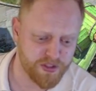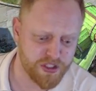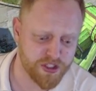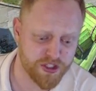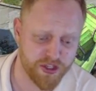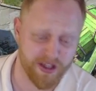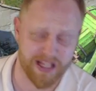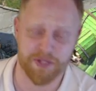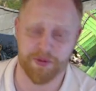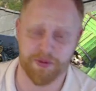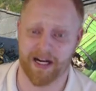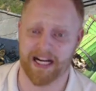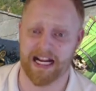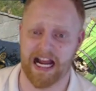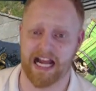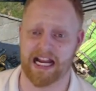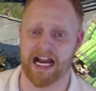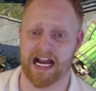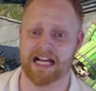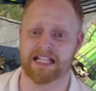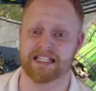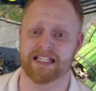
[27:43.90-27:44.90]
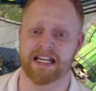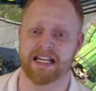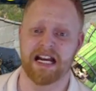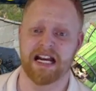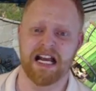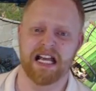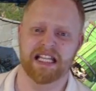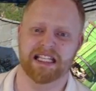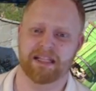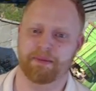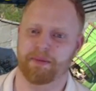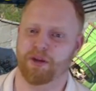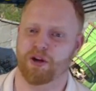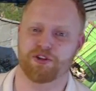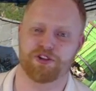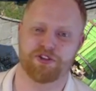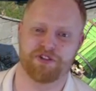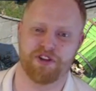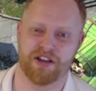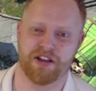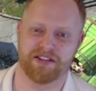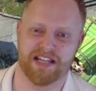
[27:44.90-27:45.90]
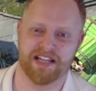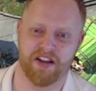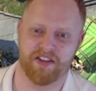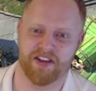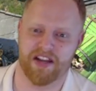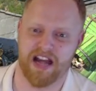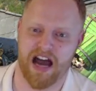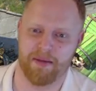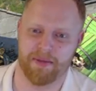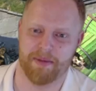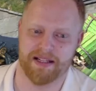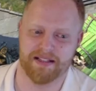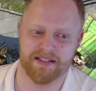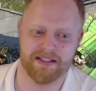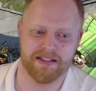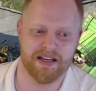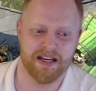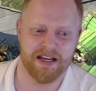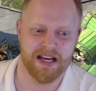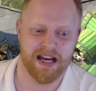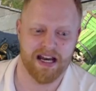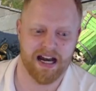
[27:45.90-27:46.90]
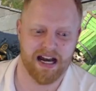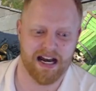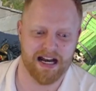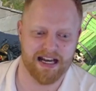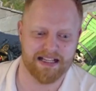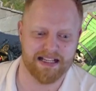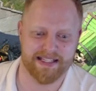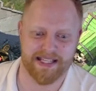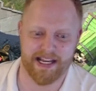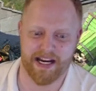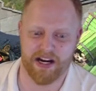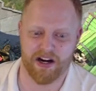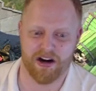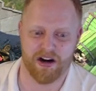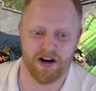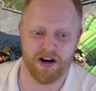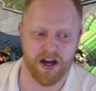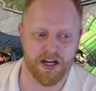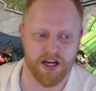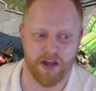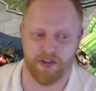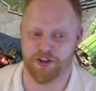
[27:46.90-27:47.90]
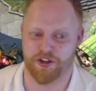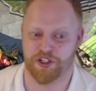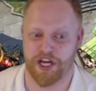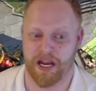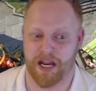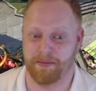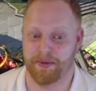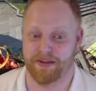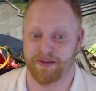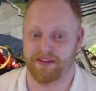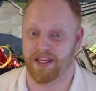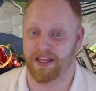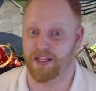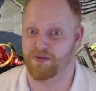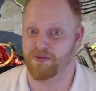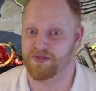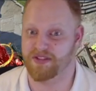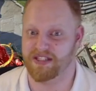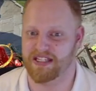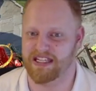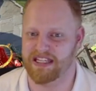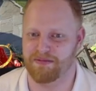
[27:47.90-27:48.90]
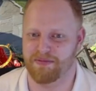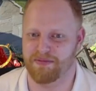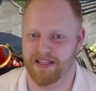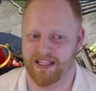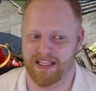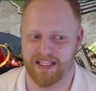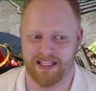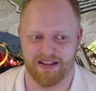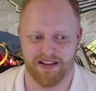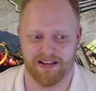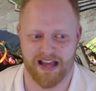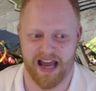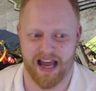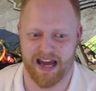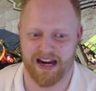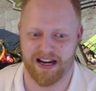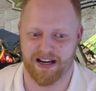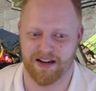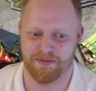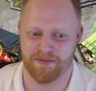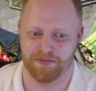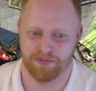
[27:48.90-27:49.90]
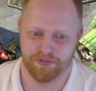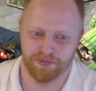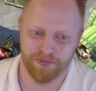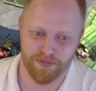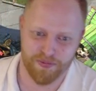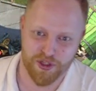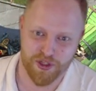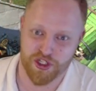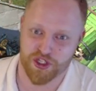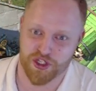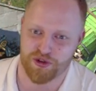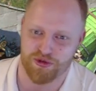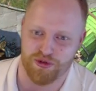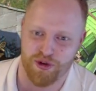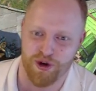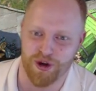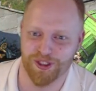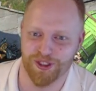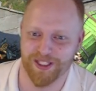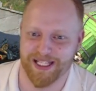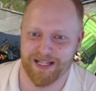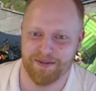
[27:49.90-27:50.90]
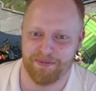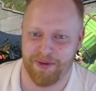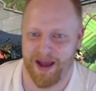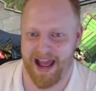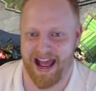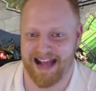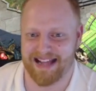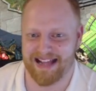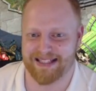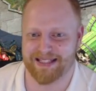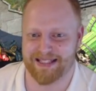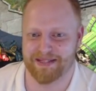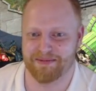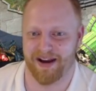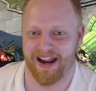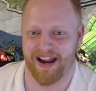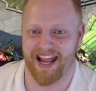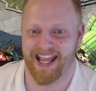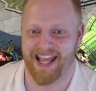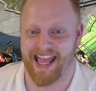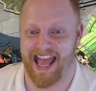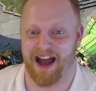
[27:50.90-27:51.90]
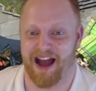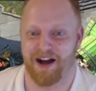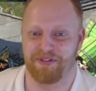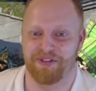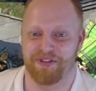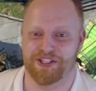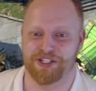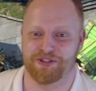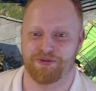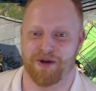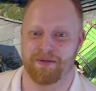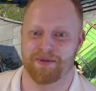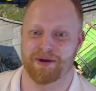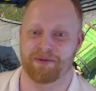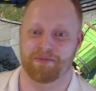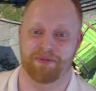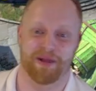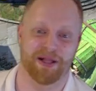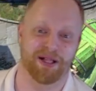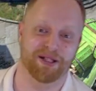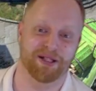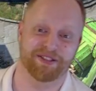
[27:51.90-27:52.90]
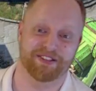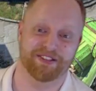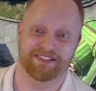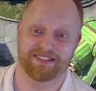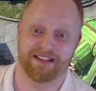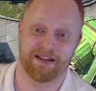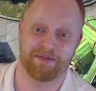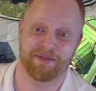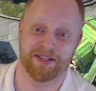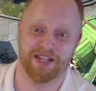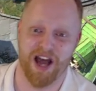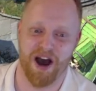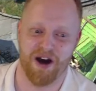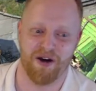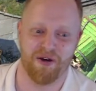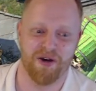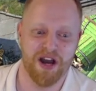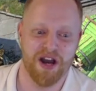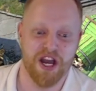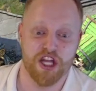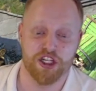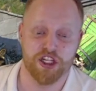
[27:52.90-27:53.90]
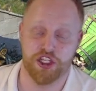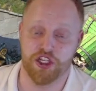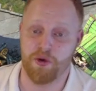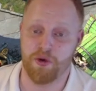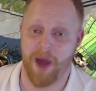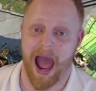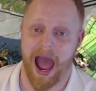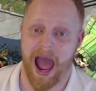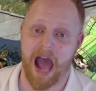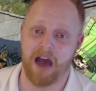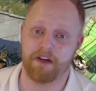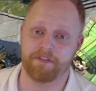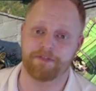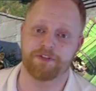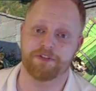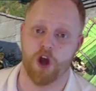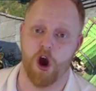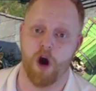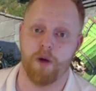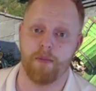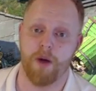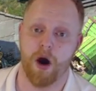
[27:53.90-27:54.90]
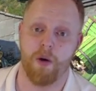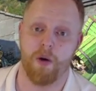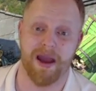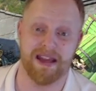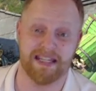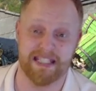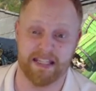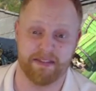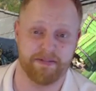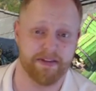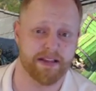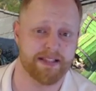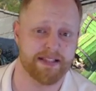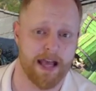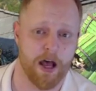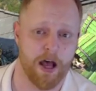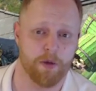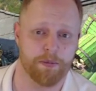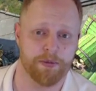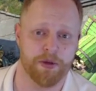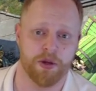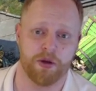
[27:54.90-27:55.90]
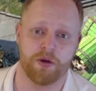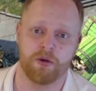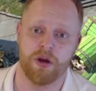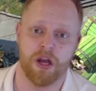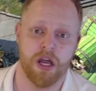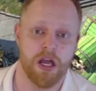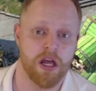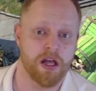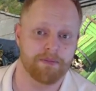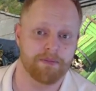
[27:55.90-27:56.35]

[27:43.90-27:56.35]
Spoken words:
So that's what I got, guys. Let me know what you thought down in the comments. Is there another champion that you've seen me kind of scrolling past in my account that you want me to build? Let me know. Do you have TOMOE, and did this help you?